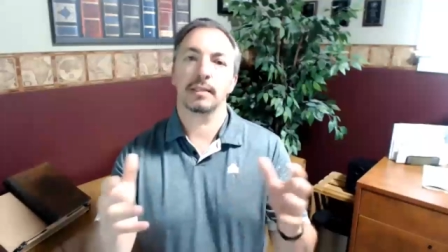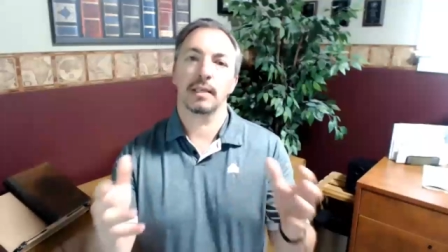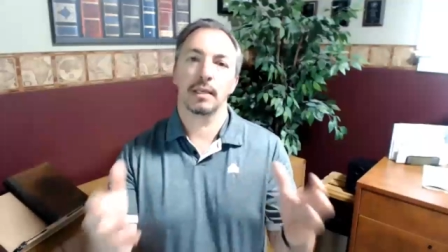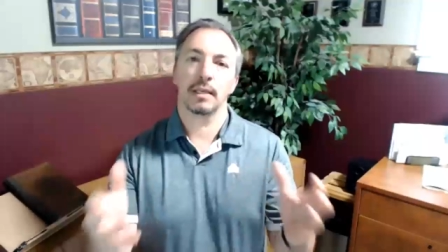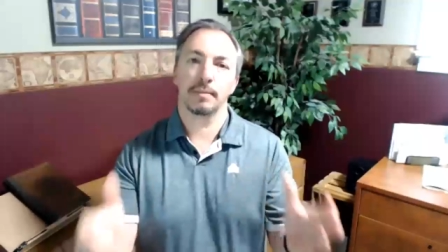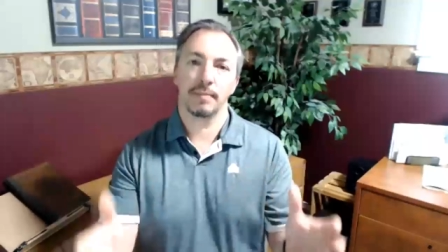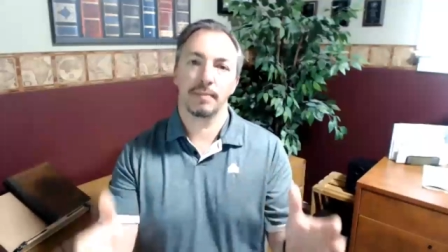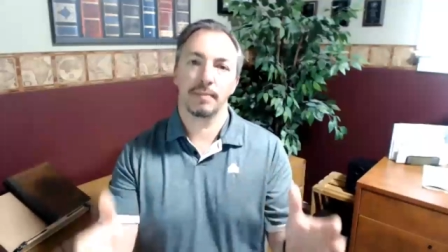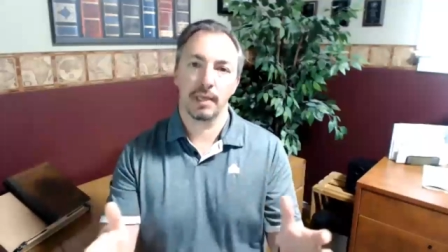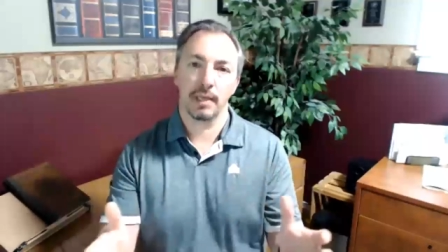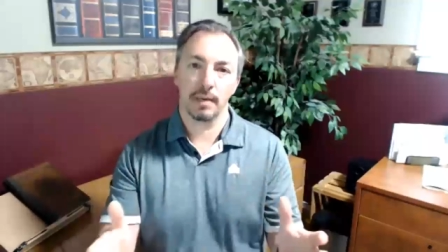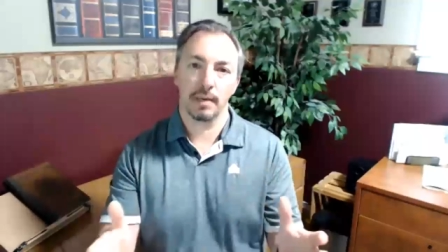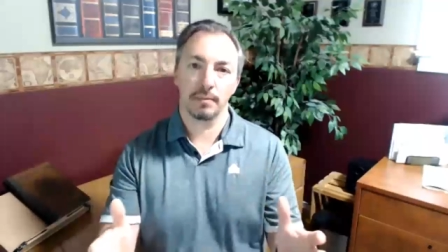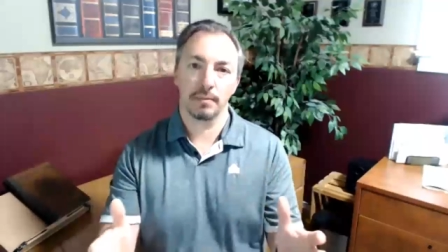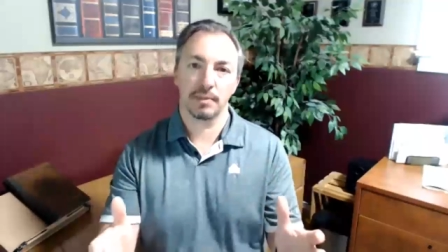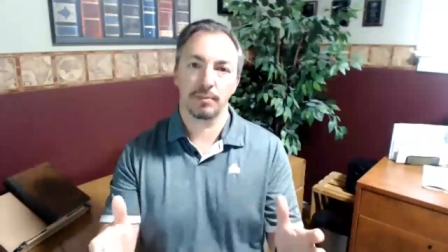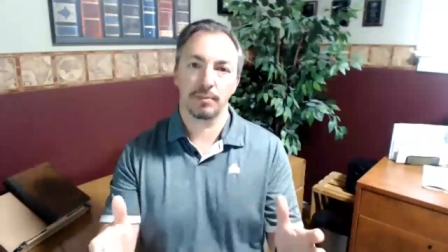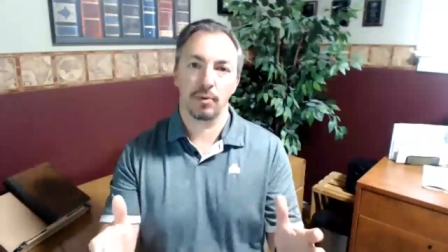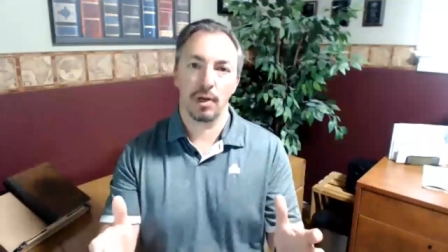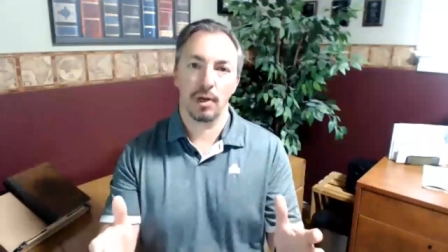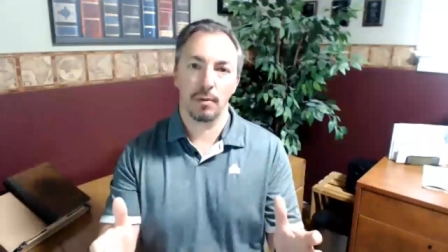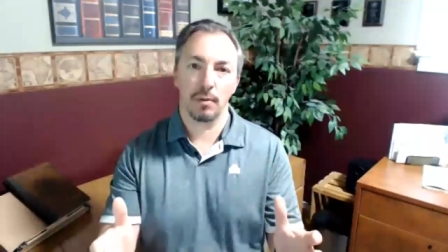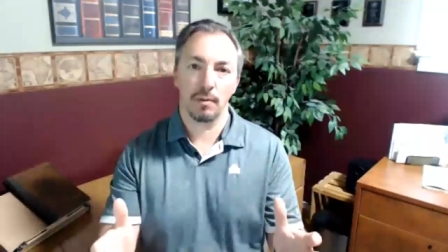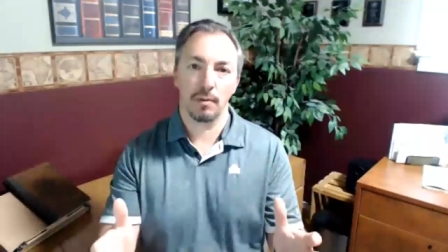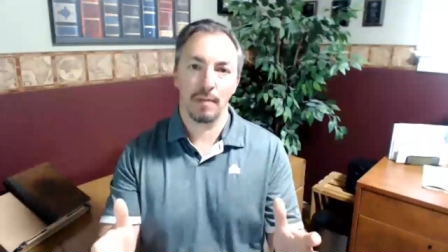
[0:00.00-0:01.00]
becomes
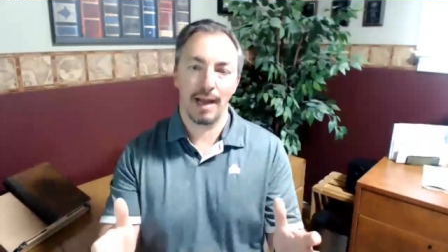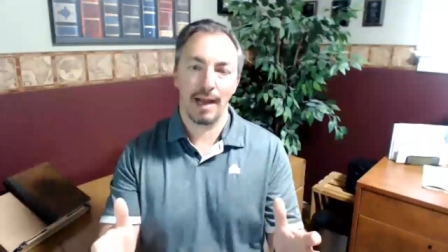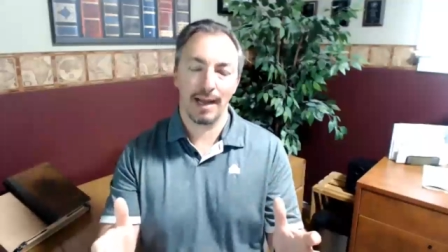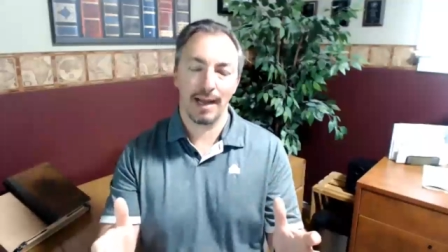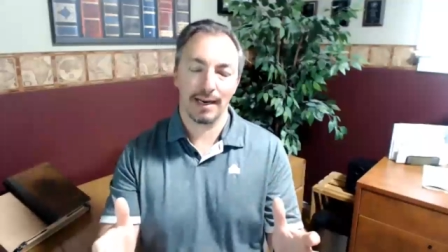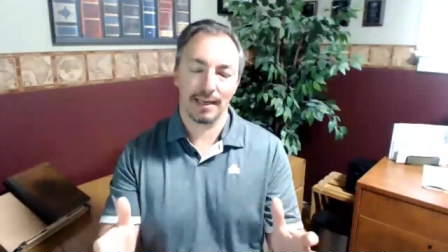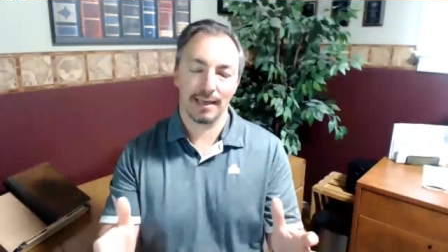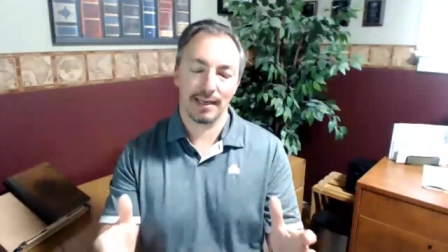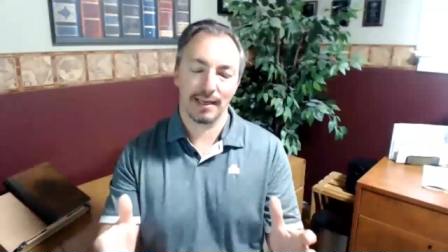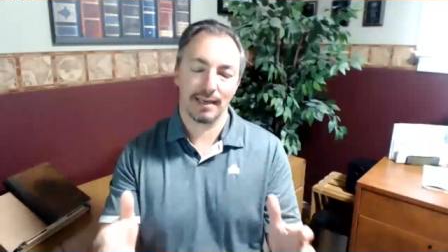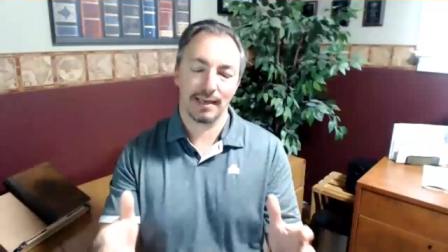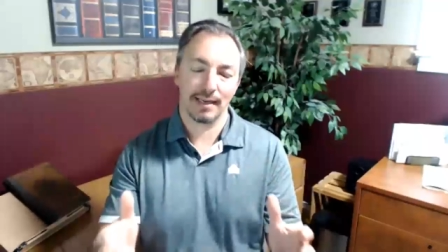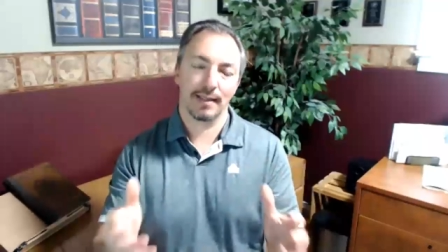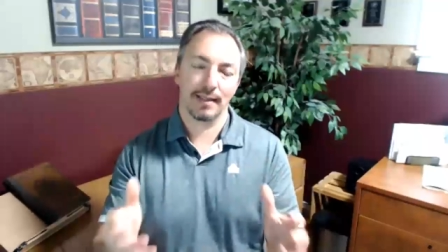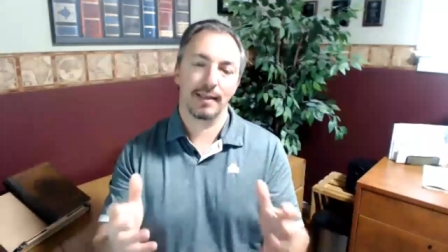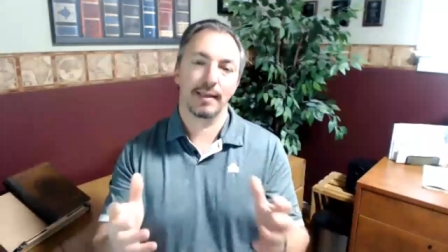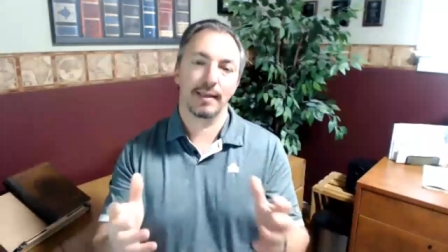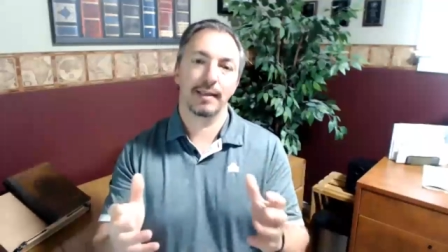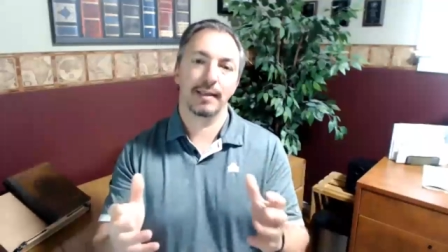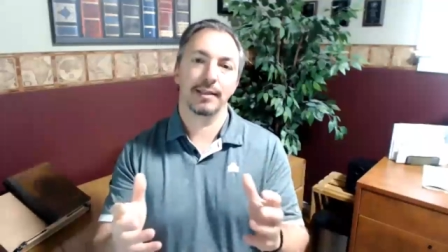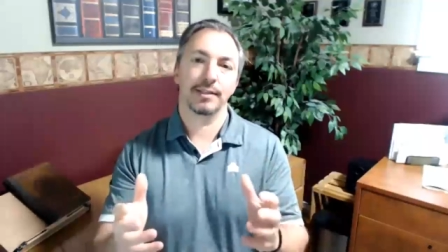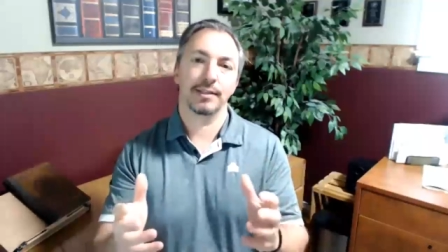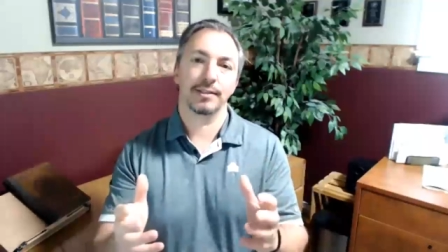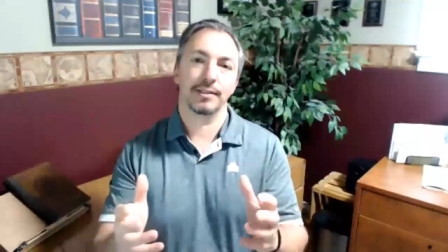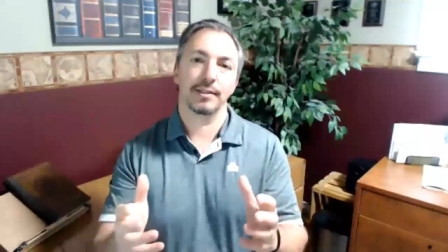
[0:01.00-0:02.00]
problematic. And I
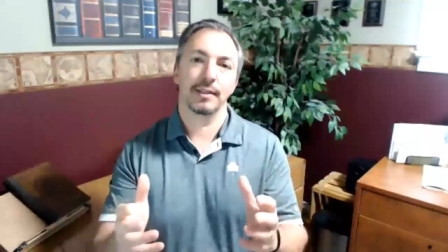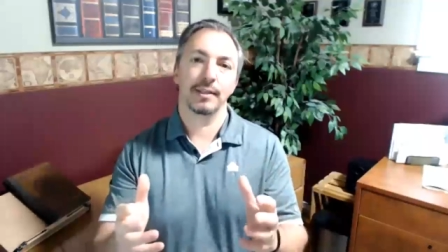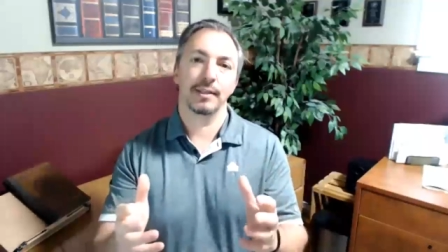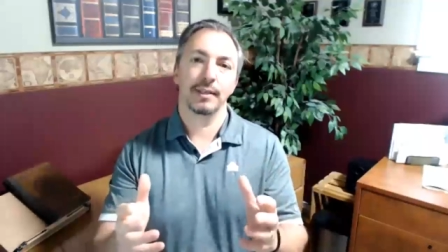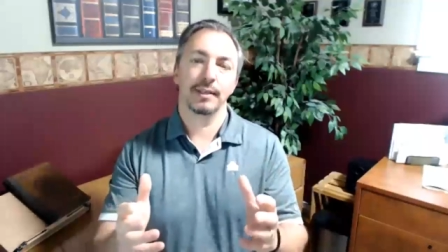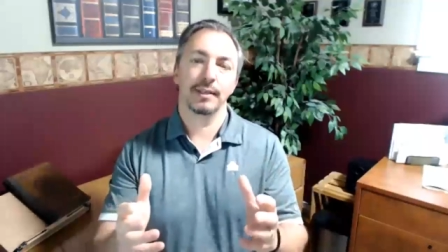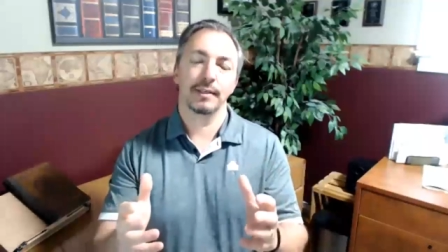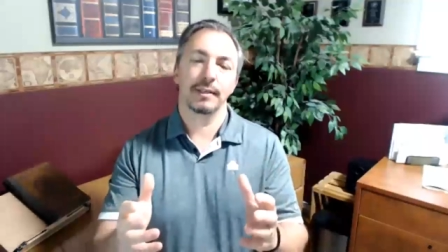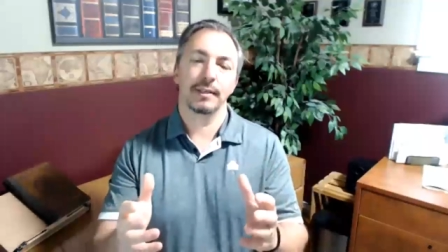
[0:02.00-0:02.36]
think it's